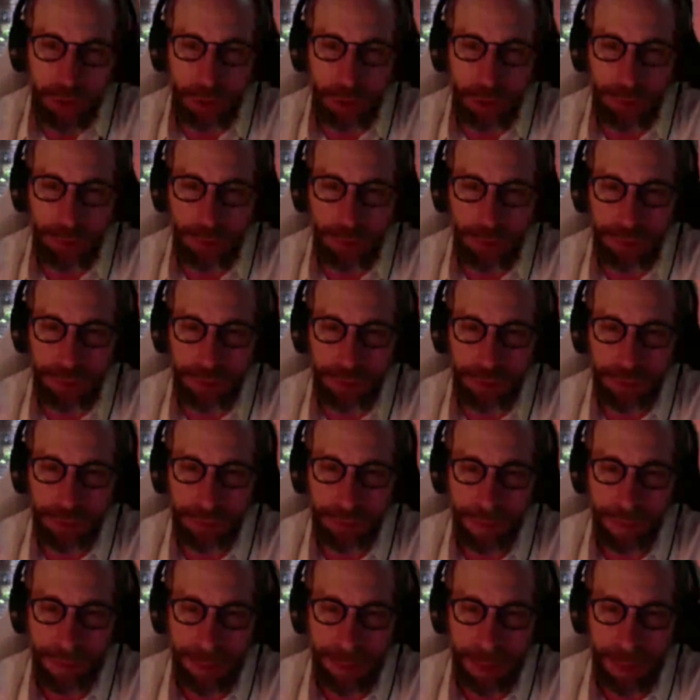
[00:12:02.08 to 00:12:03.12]
universe.
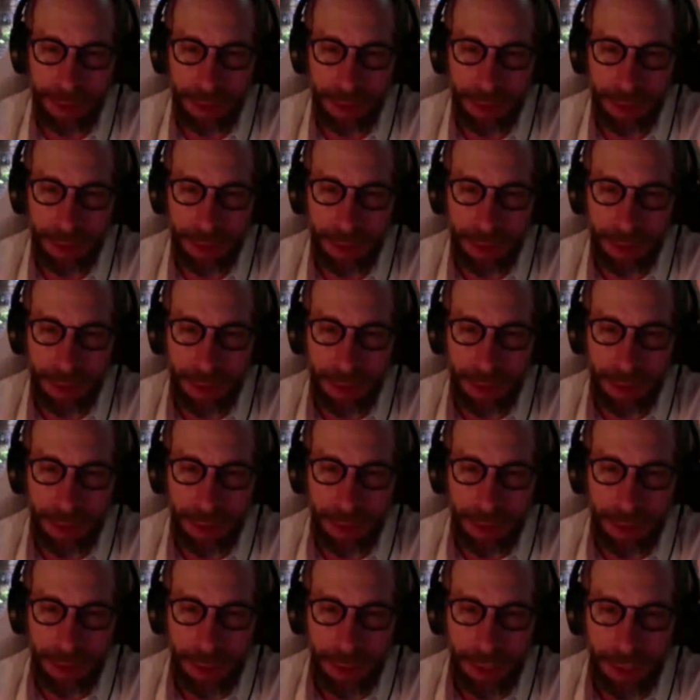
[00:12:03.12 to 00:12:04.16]

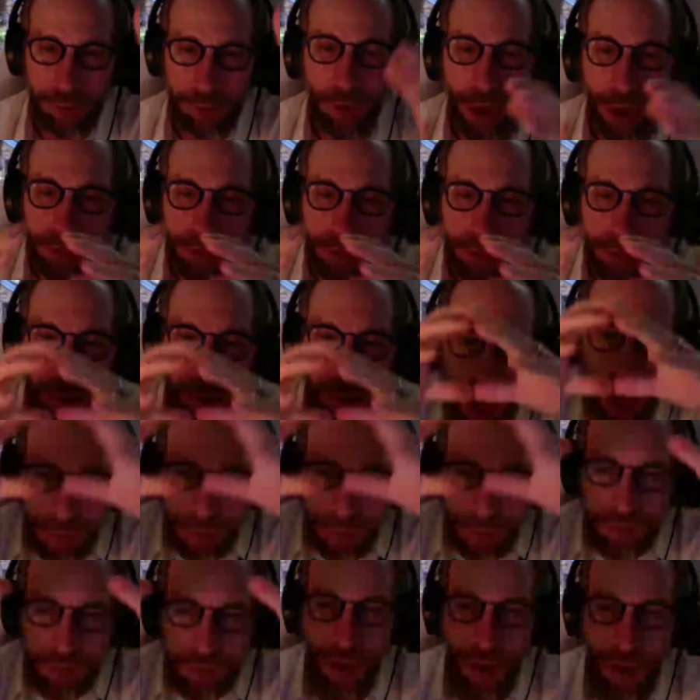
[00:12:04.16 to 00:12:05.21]
If I have a lot
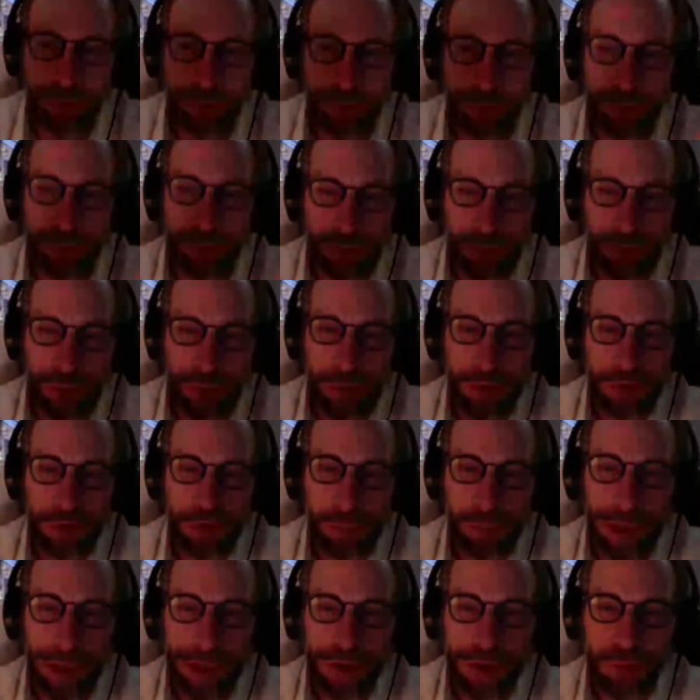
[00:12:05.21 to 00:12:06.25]
of stuff,
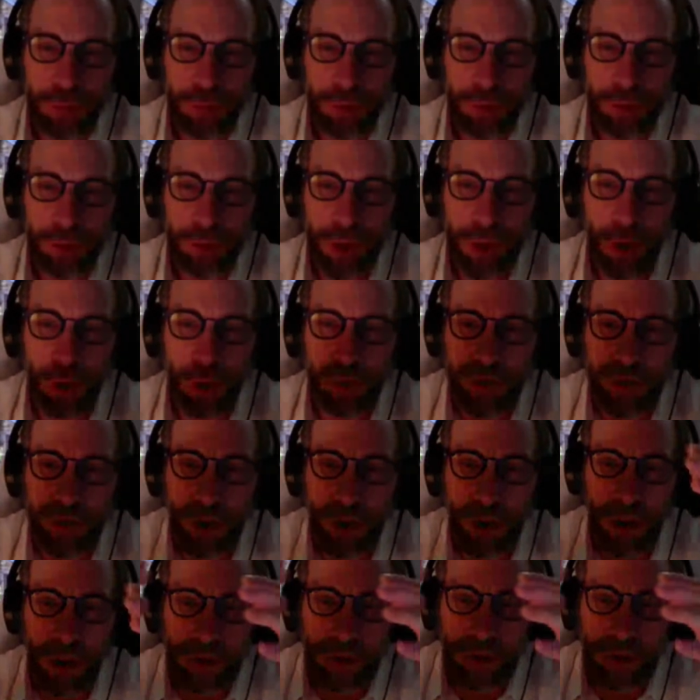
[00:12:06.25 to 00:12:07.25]
space will close in on